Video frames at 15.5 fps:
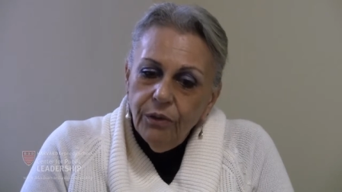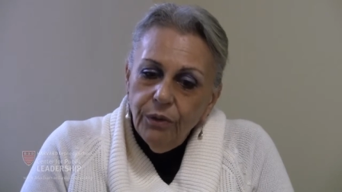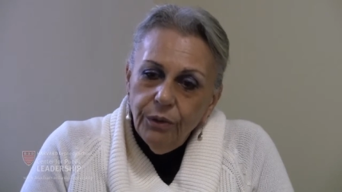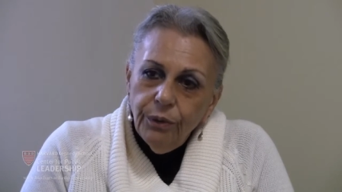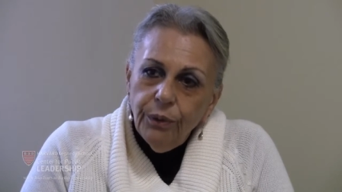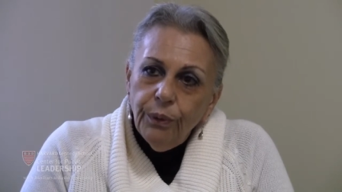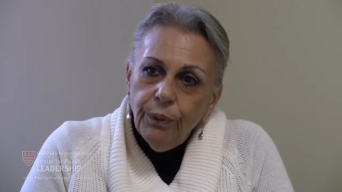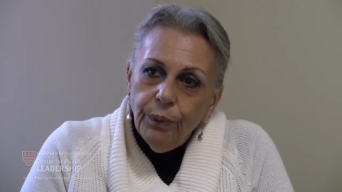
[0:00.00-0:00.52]

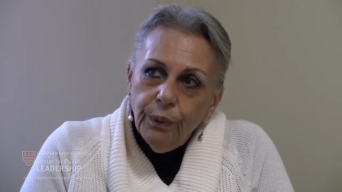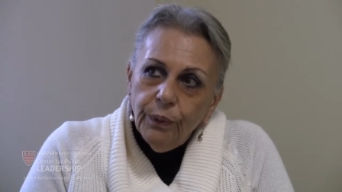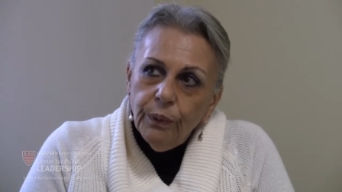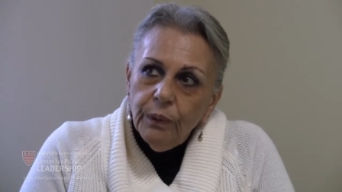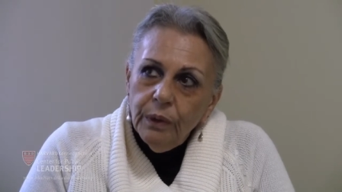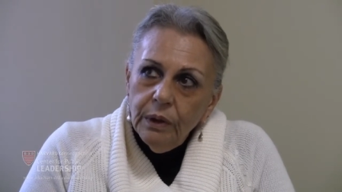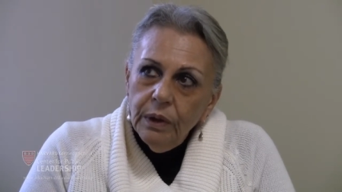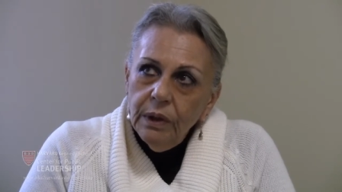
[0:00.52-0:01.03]

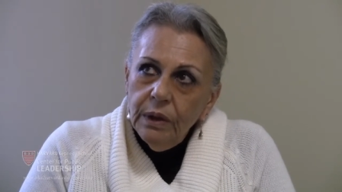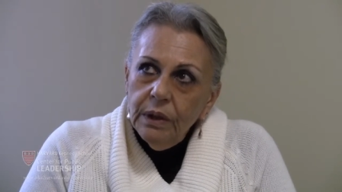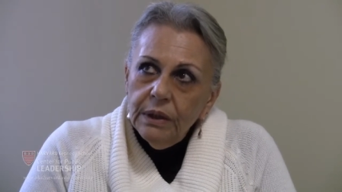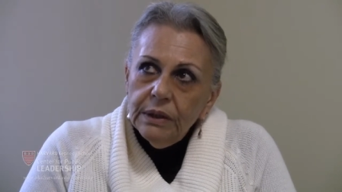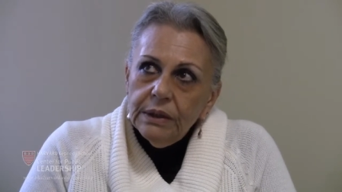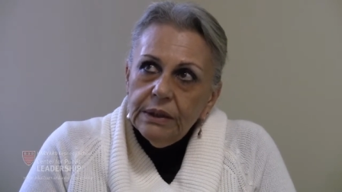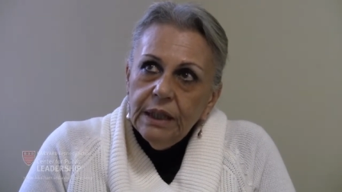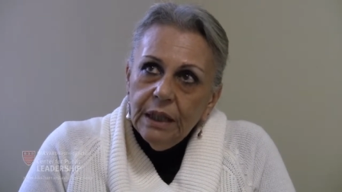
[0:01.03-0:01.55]
to
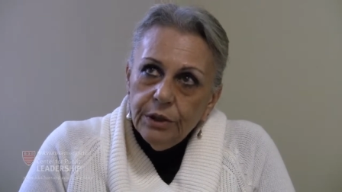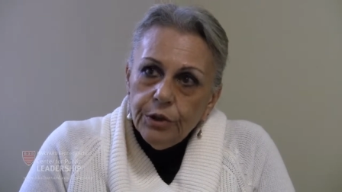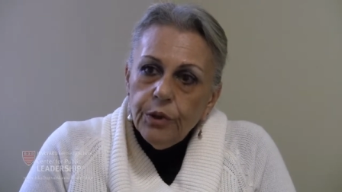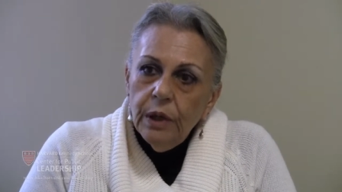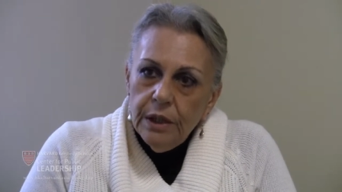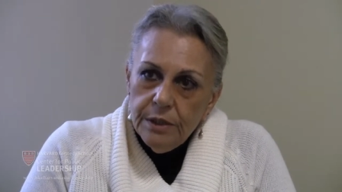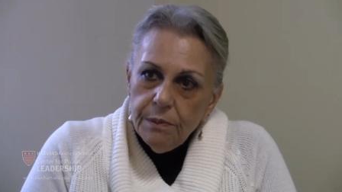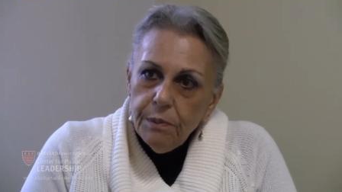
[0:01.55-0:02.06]

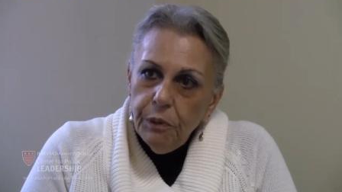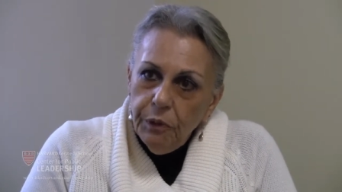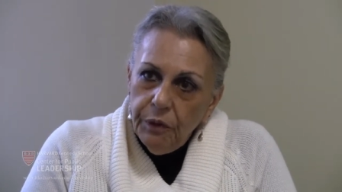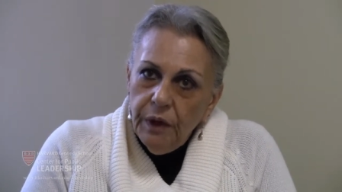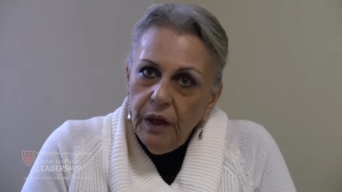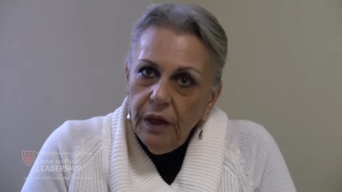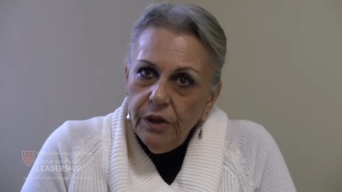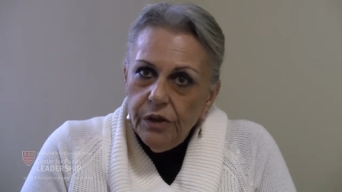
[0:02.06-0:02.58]
sexual
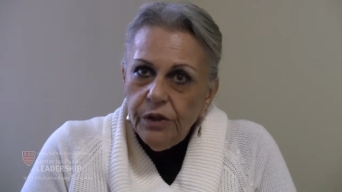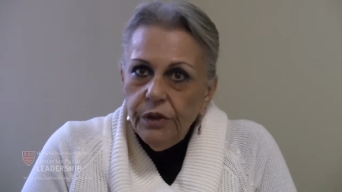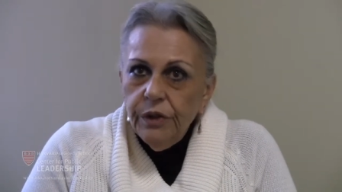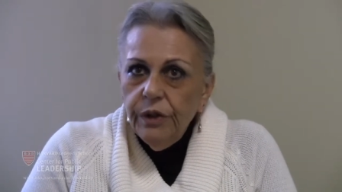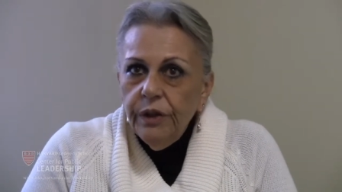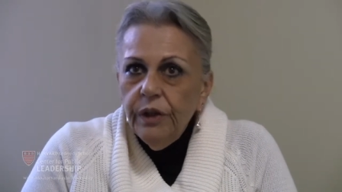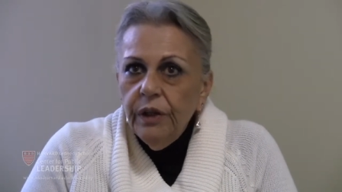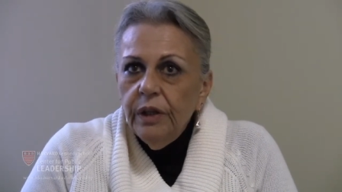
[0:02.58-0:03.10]

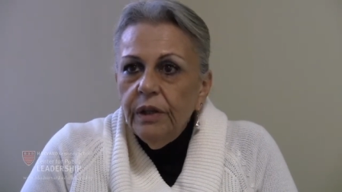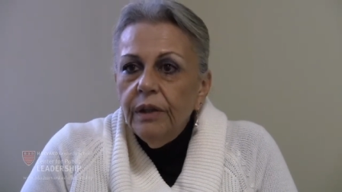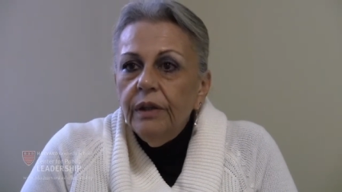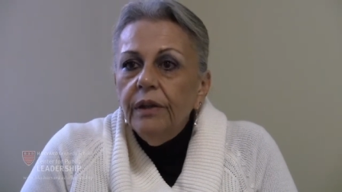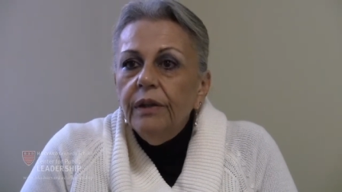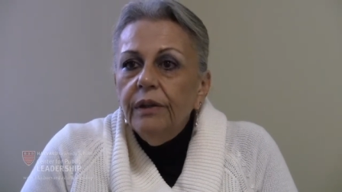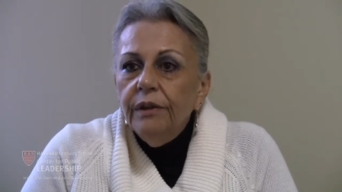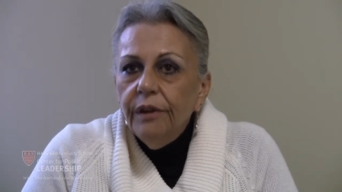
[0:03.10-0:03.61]
exploitation
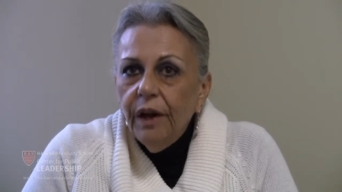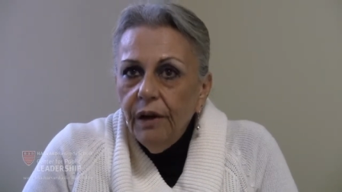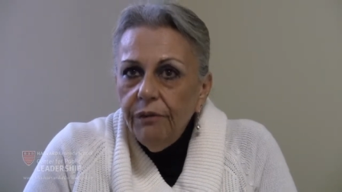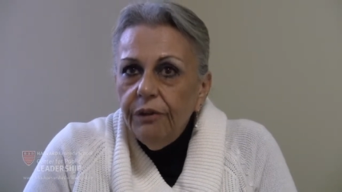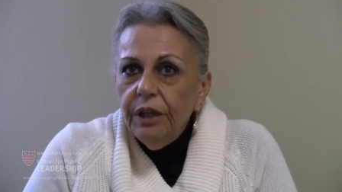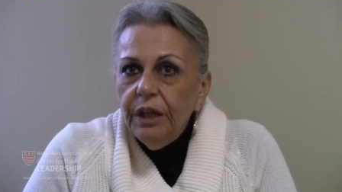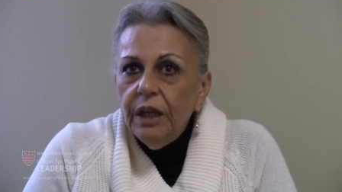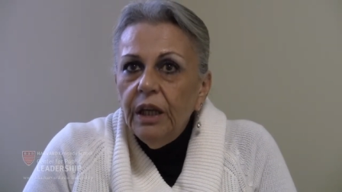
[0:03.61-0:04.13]
and
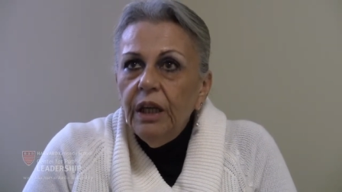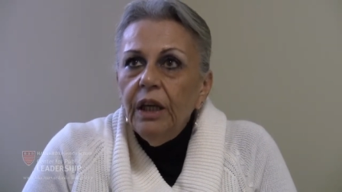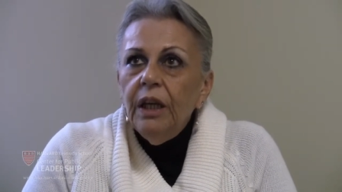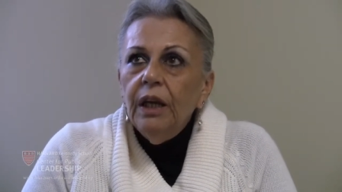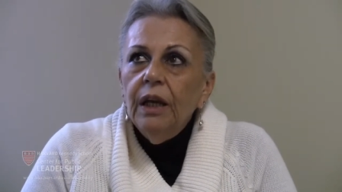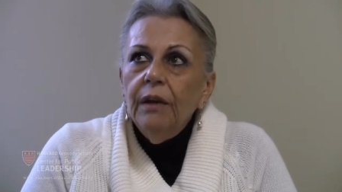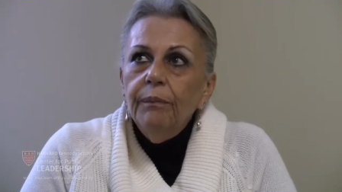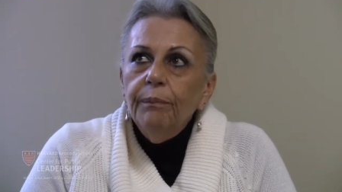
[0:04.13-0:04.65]

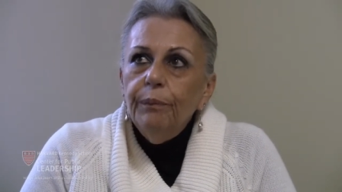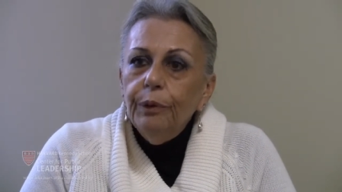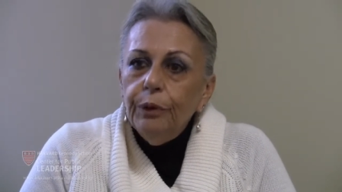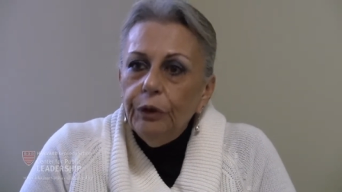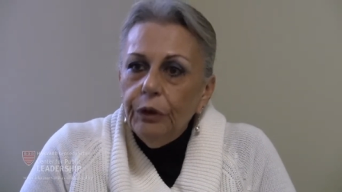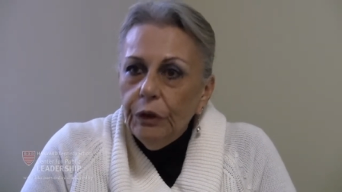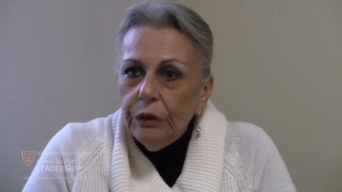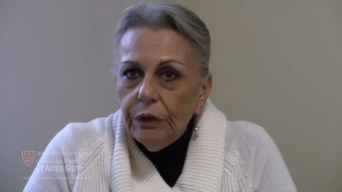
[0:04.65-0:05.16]
trafficking and
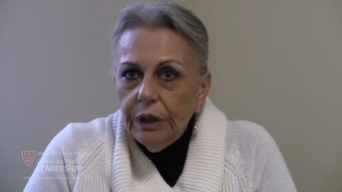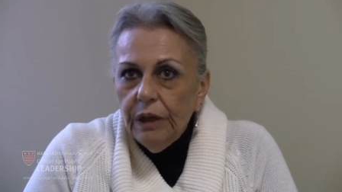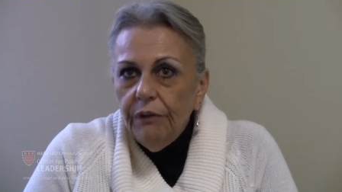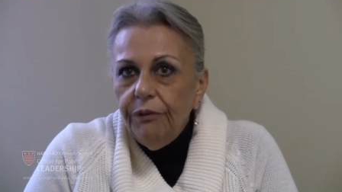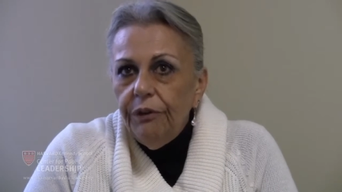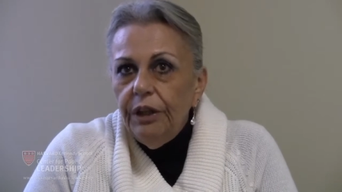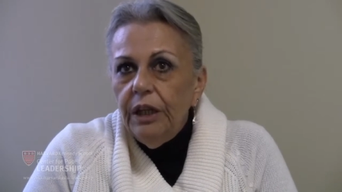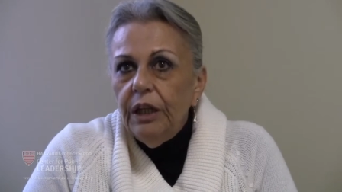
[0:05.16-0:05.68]

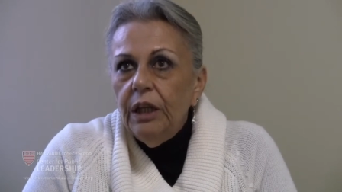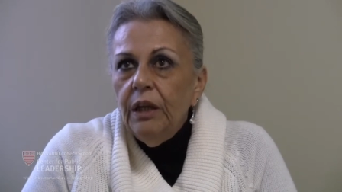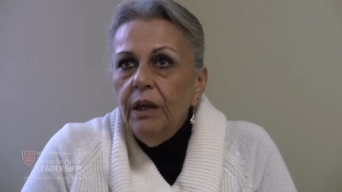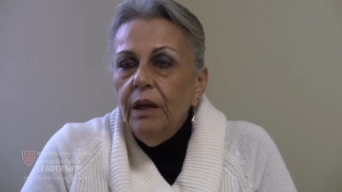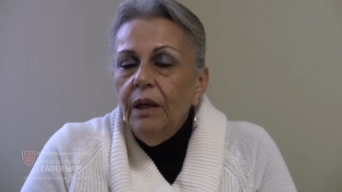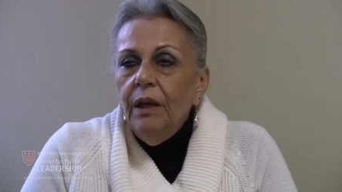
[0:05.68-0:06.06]
pornography.